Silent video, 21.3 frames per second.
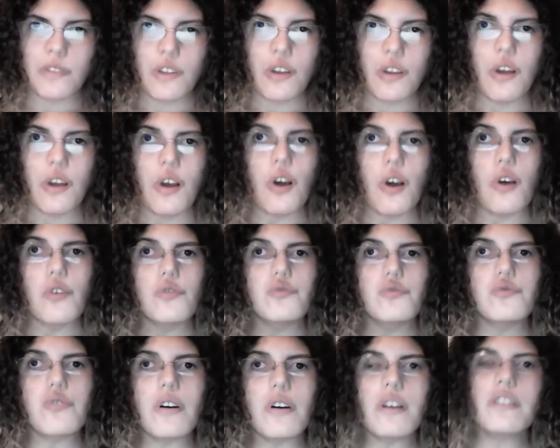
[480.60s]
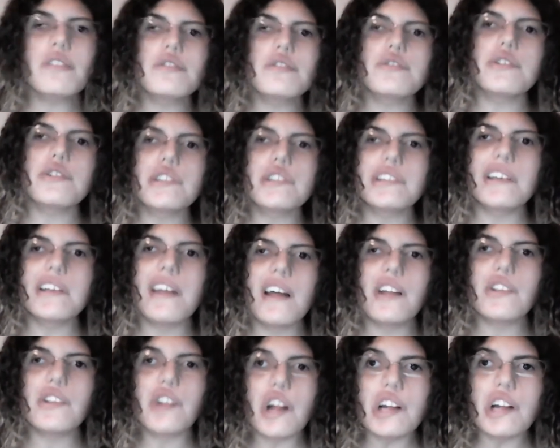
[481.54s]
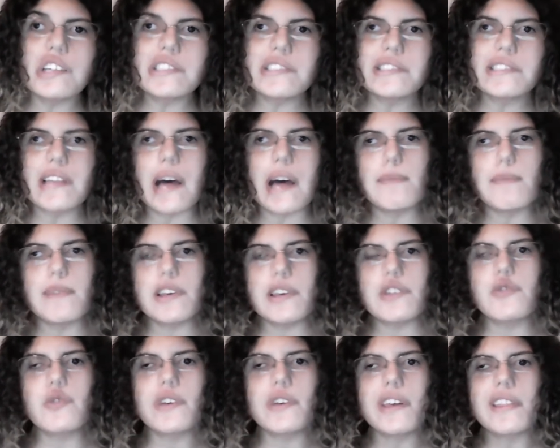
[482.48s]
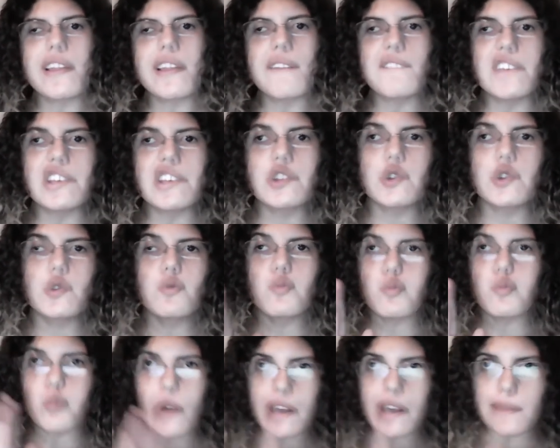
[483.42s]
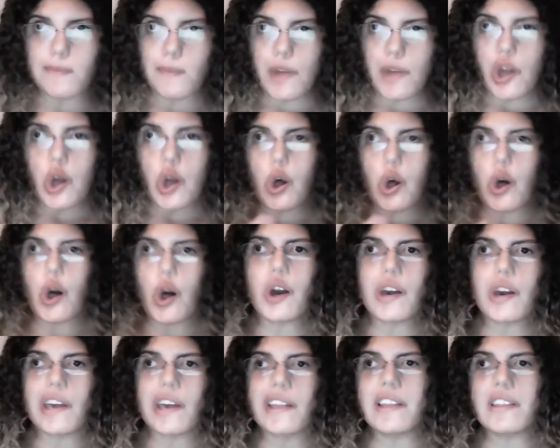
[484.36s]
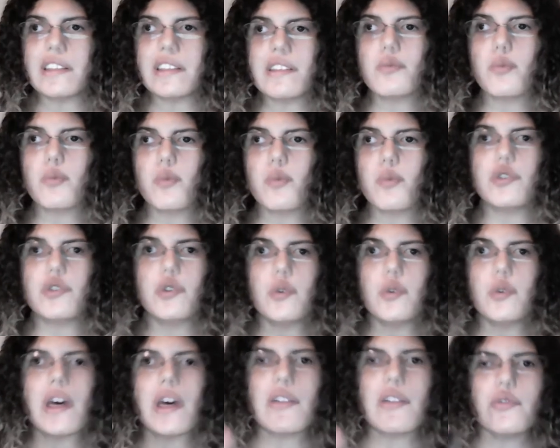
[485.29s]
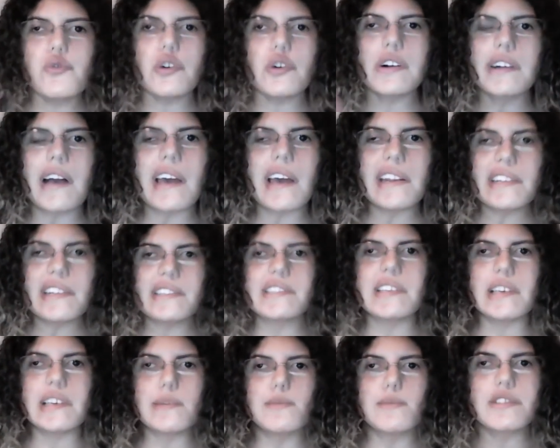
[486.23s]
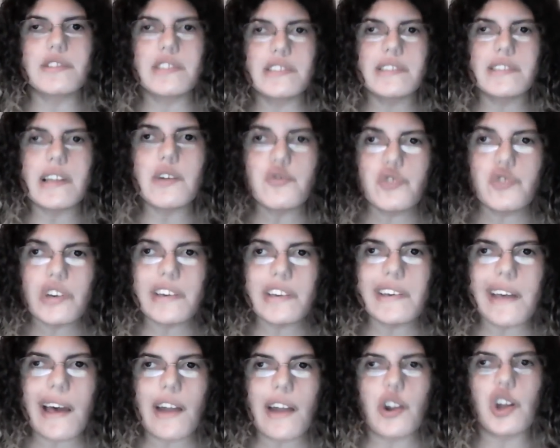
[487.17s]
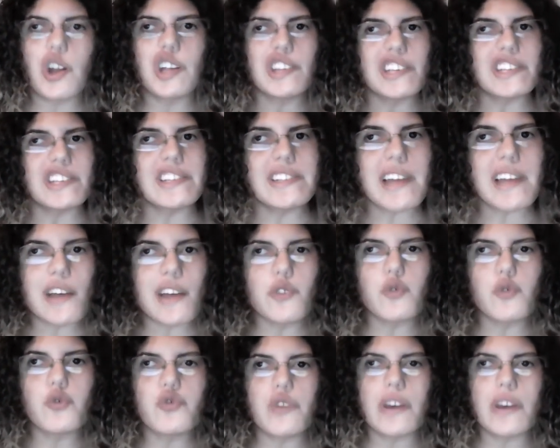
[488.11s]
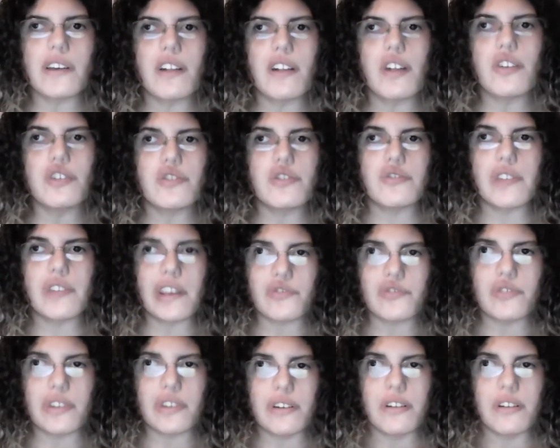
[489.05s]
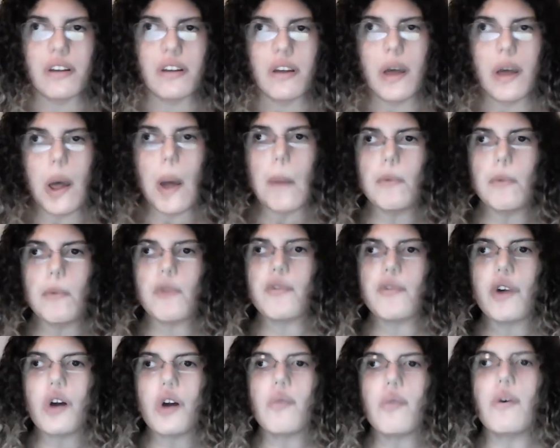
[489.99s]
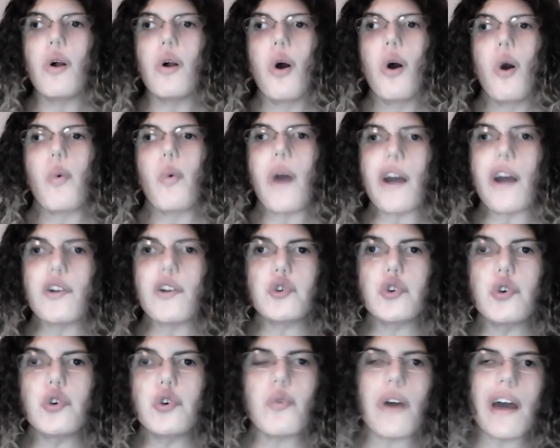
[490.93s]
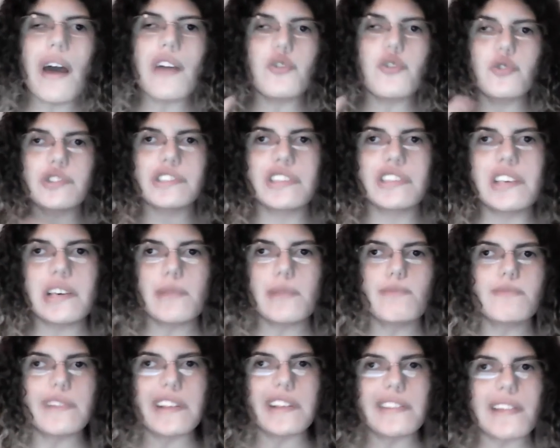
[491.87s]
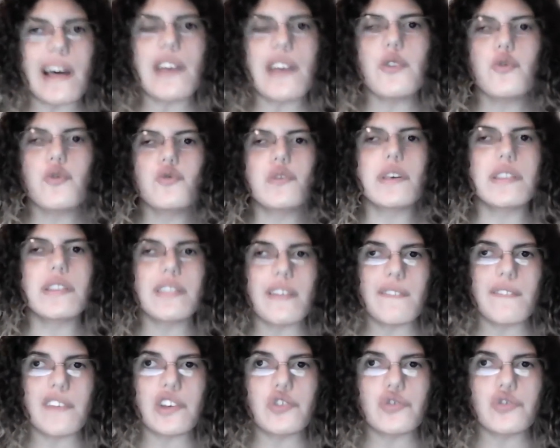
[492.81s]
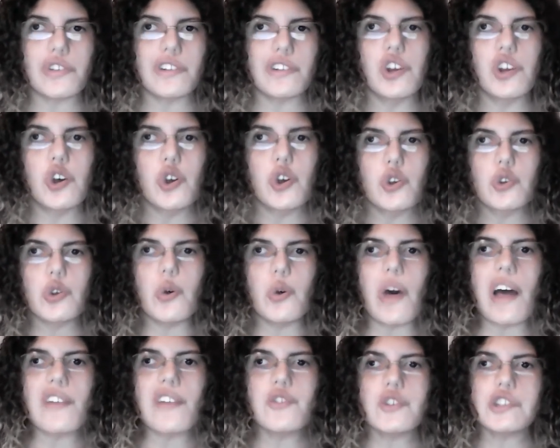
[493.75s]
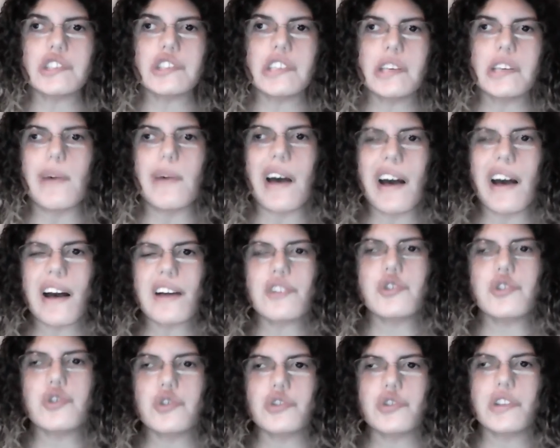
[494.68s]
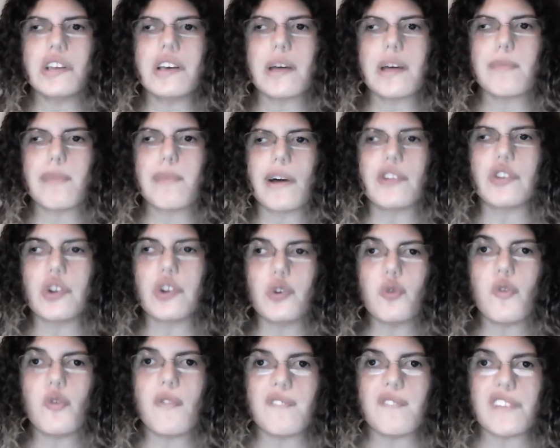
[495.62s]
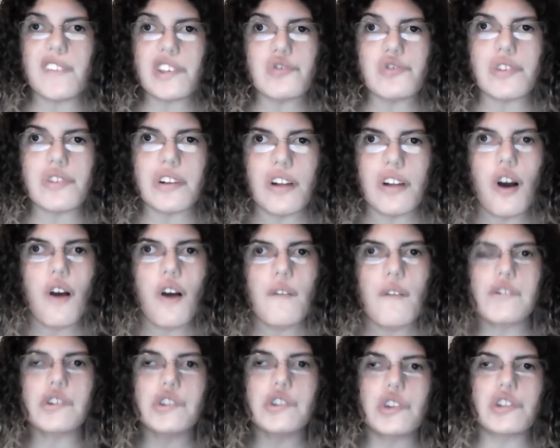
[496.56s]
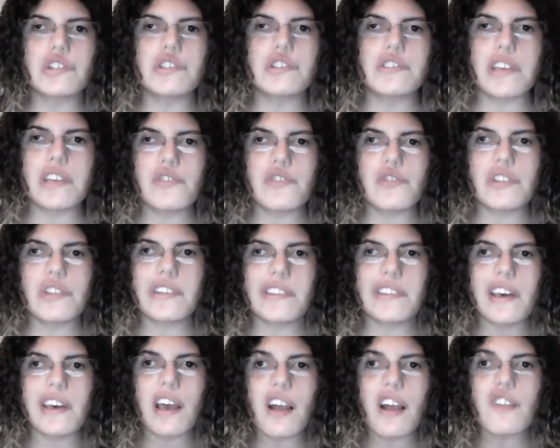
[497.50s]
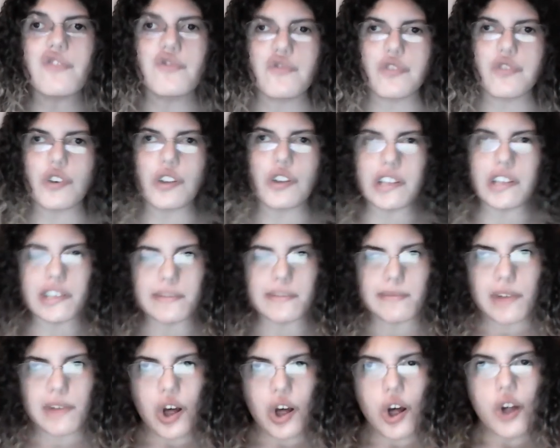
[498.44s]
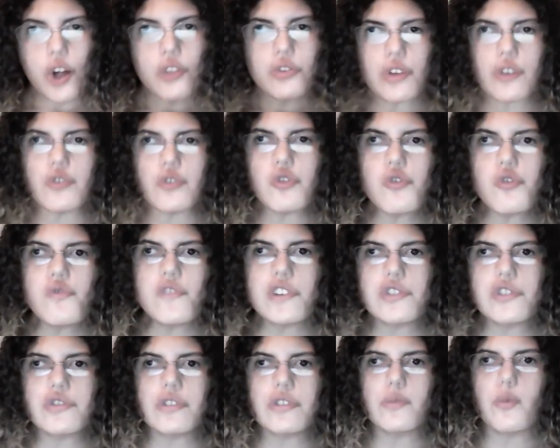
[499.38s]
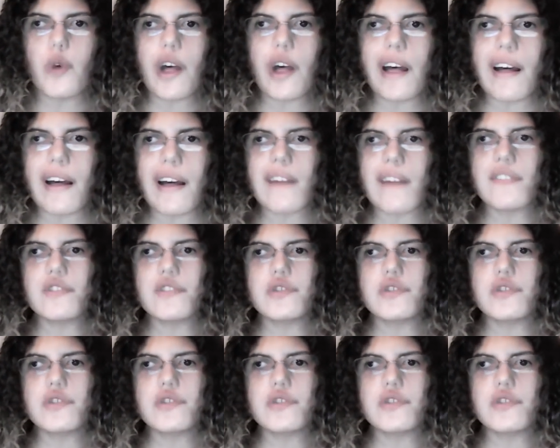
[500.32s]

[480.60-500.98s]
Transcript: John Carter's third step is to get a vision. Okay, this is when you and your guiding team sit down together and decide to change another station. Moreover, while you and your team decide to change the vision, you and your team has to think about the new vision for the station carefully. The new vision will have to match